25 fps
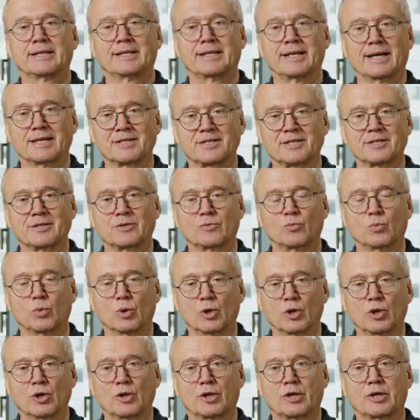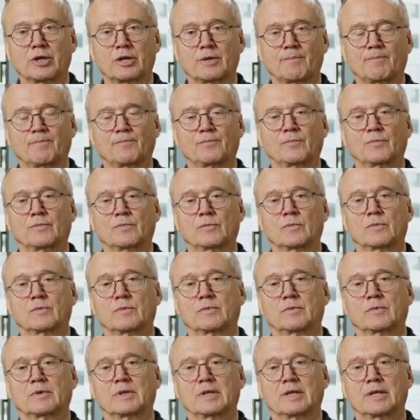doesn't work
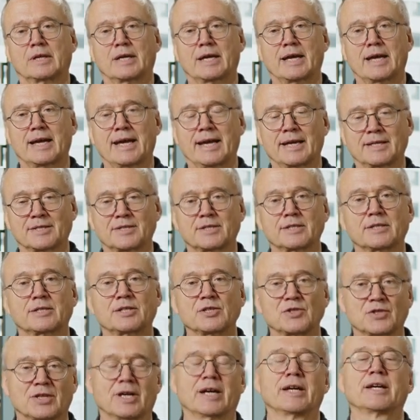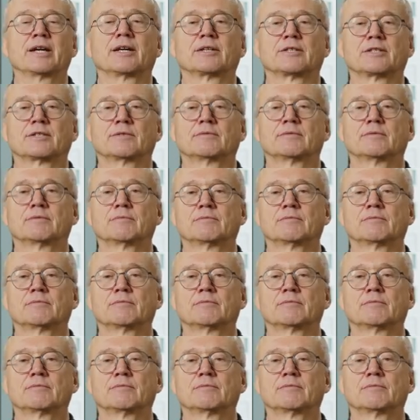as desired.